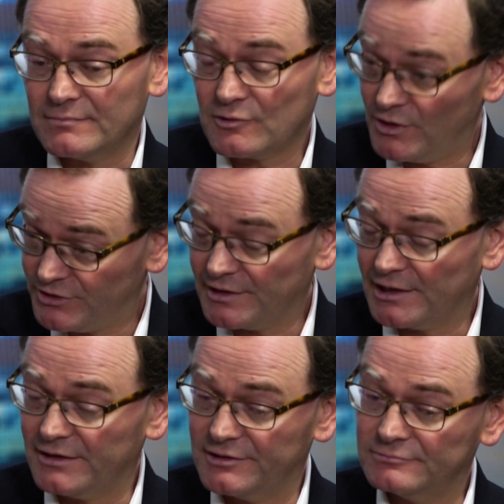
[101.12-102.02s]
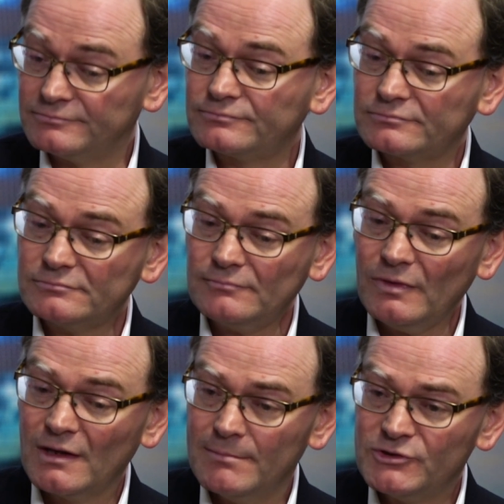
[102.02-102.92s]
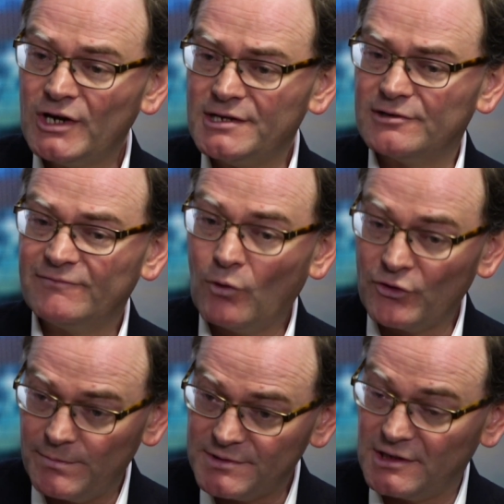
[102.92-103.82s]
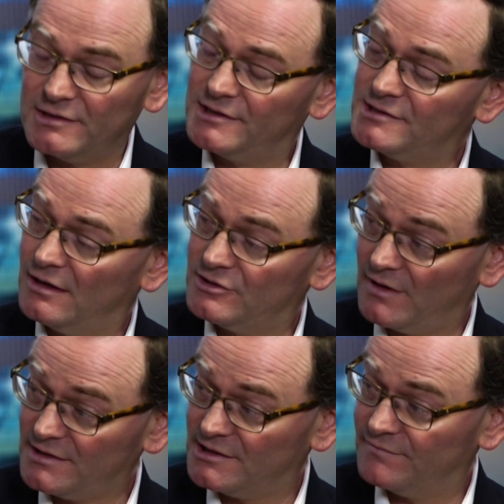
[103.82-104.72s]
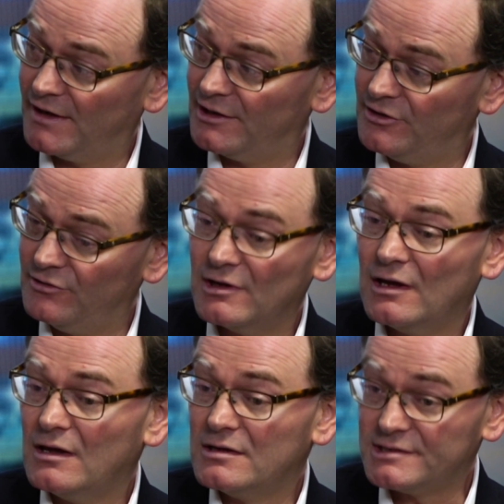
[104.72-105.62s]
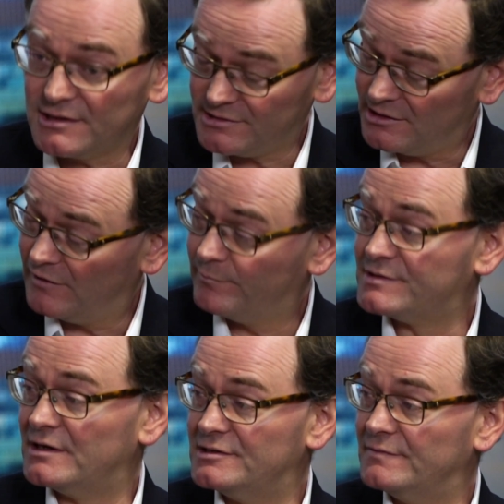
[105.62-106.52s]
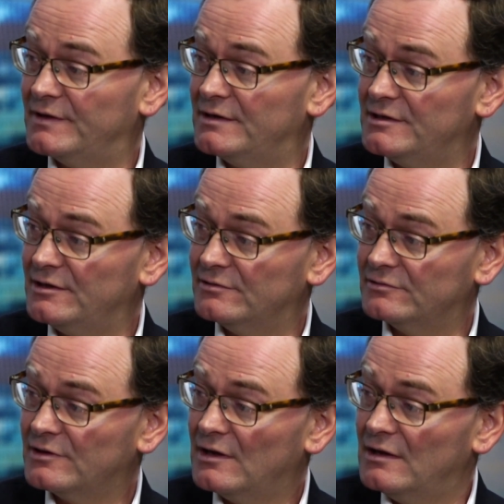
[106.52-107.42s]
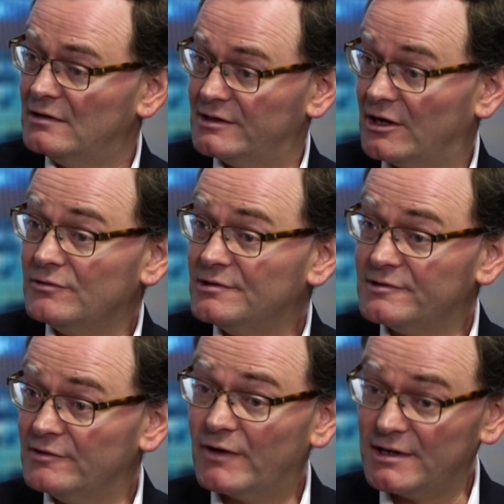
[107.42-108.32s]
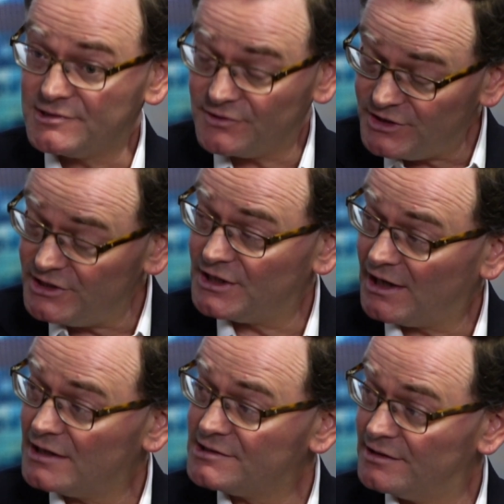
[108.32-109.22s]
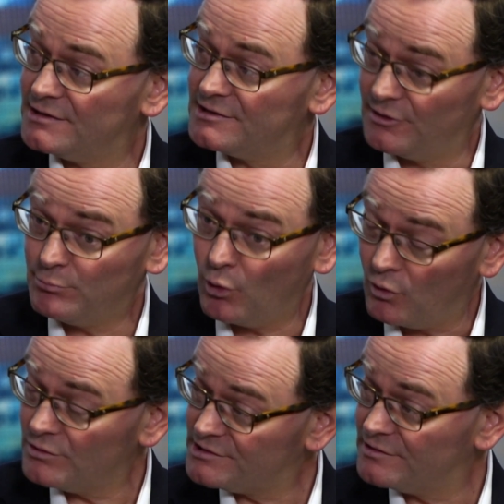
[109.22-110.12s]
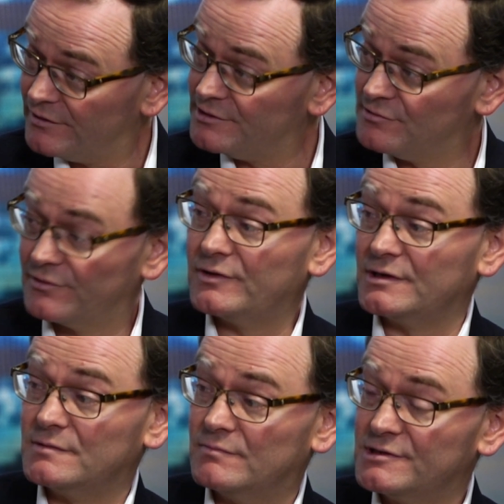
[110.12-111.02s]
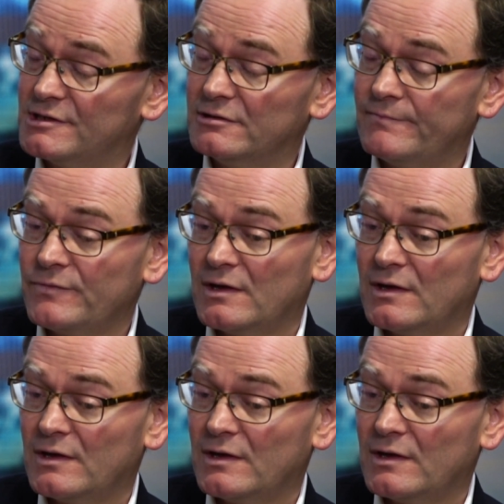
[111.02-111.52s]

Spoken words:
quoted in London, traded at a 40% discount to asset value, 6.5% dividend yield. It owns very strategic assets, ports and those sort of things in Brazil.